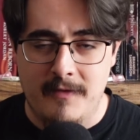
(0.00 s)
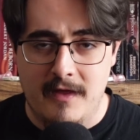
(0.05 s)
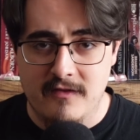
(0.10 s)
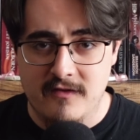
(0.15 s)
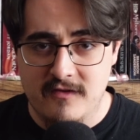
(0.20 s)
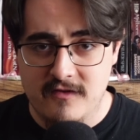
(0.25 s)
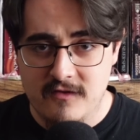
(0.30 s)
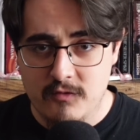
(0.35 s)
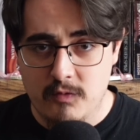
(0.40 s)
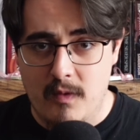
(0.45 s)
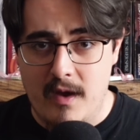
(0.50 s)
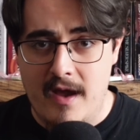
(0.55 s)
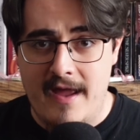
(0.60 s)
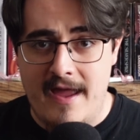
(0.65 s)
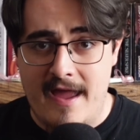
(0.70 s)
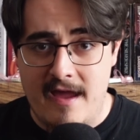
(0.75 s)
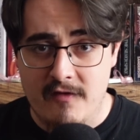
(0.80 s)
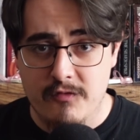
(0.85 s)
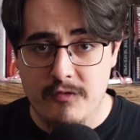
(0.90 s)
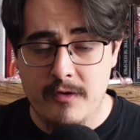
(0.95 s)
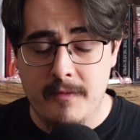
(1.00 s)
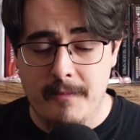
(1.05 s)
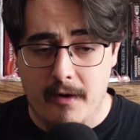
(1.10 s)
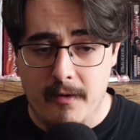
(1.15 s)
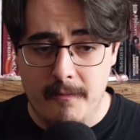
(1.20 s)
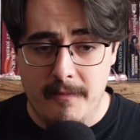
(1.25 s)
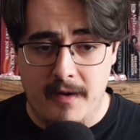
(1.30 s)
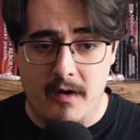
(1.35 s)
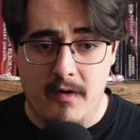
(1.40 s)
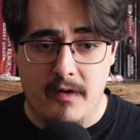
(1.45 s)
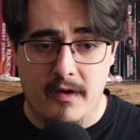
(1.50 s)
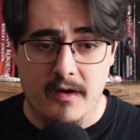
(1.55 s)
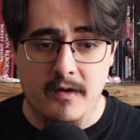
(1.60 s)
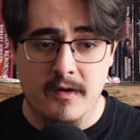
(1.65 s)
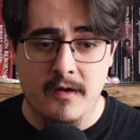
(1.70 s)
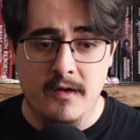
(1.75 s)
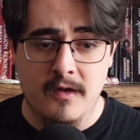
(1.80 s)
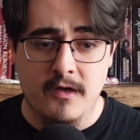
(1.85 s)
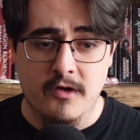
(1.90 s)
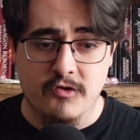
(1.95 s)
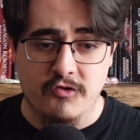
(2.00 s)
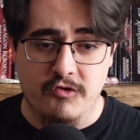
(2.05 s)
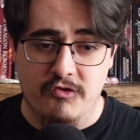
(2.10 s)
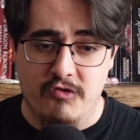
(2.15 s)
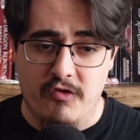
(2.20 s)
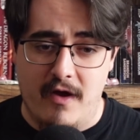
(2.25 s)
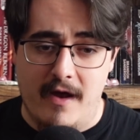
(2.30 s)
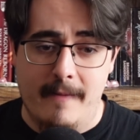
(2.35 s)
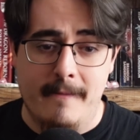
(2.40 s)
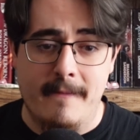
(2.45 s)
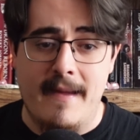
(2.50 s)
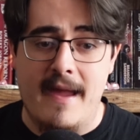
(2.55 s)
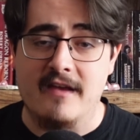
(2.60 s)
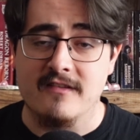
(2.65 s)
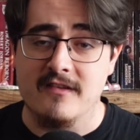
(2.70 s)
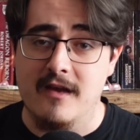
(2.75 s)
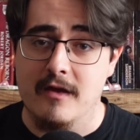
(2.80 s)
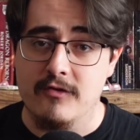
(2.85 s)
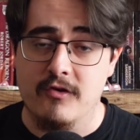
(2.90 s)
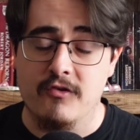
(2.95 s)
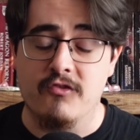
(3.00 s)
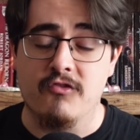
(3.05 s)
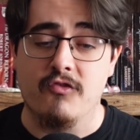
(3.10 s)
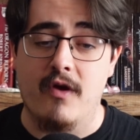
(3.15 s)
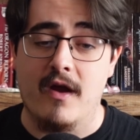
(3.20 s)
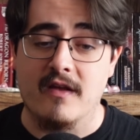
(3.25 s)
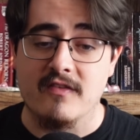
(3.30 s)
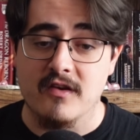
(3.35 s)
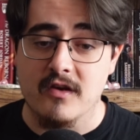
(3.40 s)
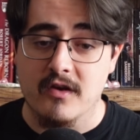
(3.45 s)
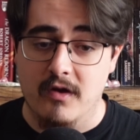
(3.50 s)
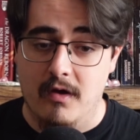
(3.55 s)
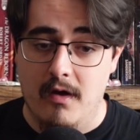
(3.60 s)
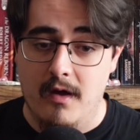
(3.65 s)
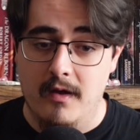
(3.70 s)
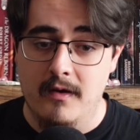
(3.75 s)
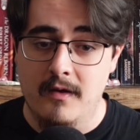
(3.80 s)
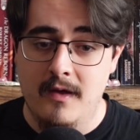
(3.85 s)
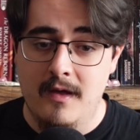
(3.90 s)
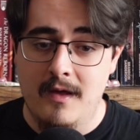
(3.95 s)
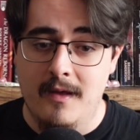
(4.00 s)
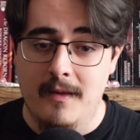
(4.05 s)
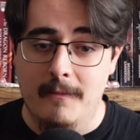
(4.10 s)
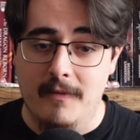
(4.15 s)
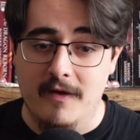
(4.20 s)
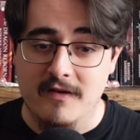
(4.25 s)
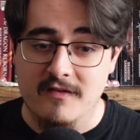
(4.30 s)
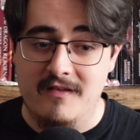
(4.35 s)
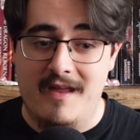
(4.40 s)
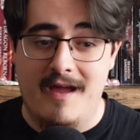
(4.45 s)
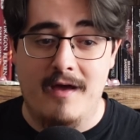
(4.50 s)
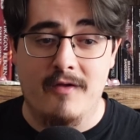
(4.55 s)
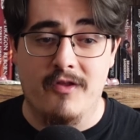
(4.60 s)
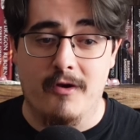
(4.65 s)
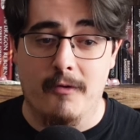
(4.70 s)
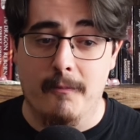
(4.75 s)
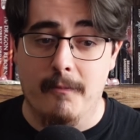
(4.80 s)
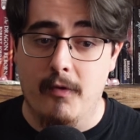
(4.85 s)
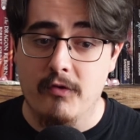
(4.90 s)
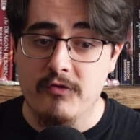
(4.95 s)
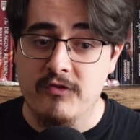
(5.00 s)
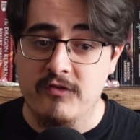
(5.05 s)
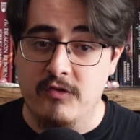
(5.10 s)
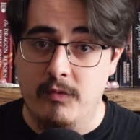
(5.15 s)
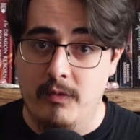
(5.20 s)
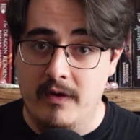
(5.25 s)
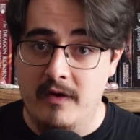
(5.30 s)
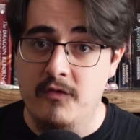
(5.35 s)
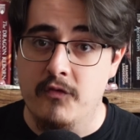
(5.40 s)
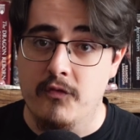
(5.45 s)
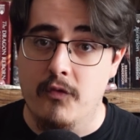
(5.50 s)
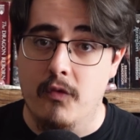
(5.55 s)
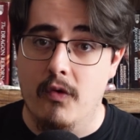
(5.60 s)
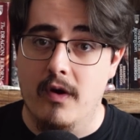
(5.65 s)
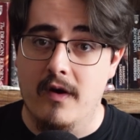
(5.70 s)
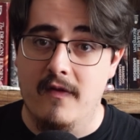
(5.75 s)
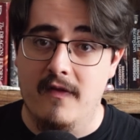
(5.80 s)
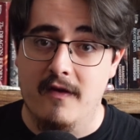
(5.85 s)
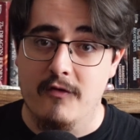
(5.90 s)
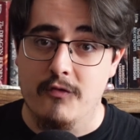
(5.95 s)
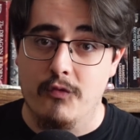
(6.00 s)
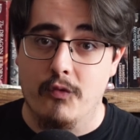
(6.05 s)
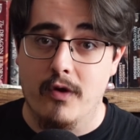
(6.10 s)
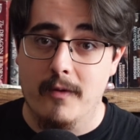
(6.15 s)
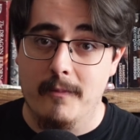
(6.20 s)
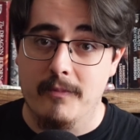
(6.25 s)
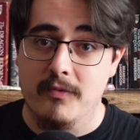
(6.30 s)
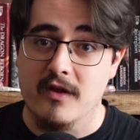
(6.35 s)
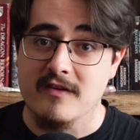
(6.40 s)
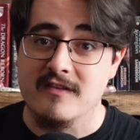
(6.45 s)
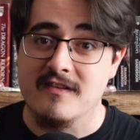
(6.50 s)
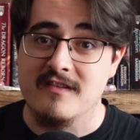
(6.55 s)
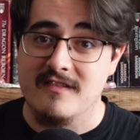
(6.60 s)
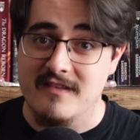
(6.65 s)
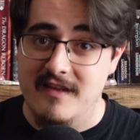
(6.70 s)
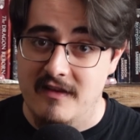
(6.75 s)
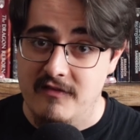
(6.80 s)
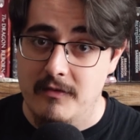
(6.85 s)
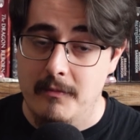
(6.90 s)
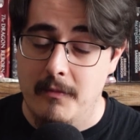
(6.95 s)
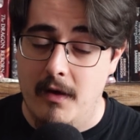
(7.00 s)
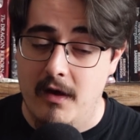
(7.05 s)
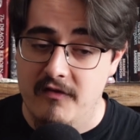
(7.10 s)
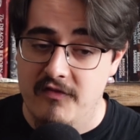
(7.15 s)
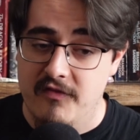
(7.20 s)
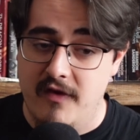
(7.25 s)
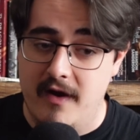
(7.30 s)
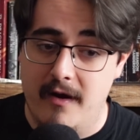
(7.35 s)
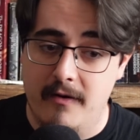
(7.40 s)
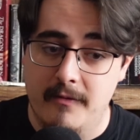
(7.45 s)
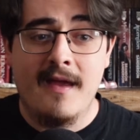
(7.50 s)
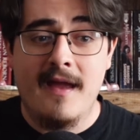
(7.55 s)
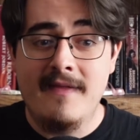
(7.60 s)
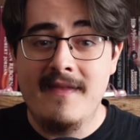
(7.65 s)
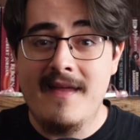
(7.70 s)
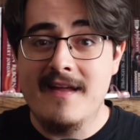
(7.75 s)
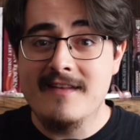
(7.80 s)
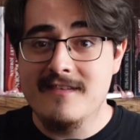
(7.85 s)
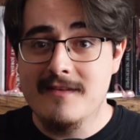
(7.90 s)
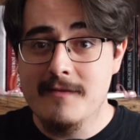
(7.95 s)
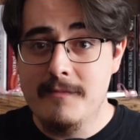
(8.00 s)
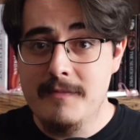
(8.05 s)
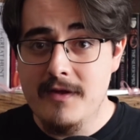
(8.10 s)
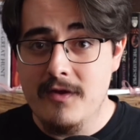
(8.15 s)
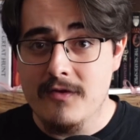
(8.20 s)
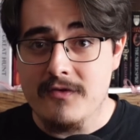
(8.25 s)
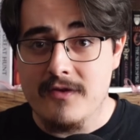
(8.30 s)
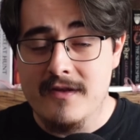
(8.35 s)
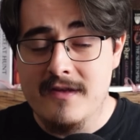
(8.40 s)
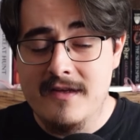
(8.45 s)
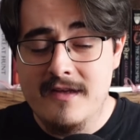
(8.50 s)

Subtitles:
Now this is why every barbarian should try to max out their strength and con, because now they're both 24 and therefore at a +7 modifier. And that's the build.